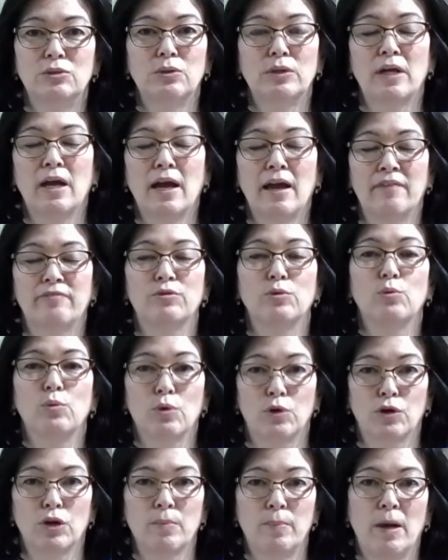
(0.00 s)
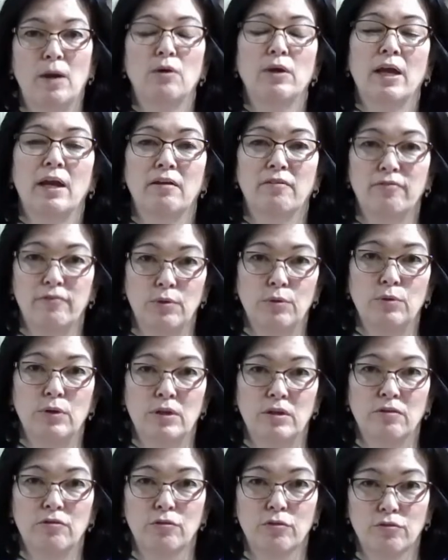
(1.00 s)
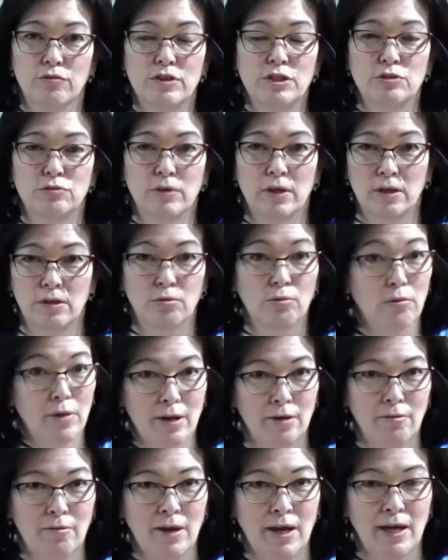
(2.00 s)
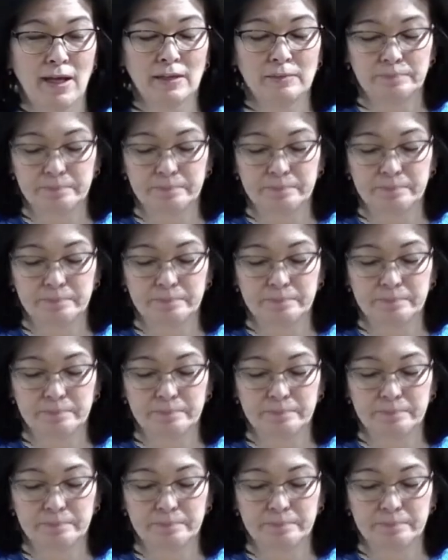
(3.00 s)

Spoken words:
and not have to worry about getting food in the refrigerator right away.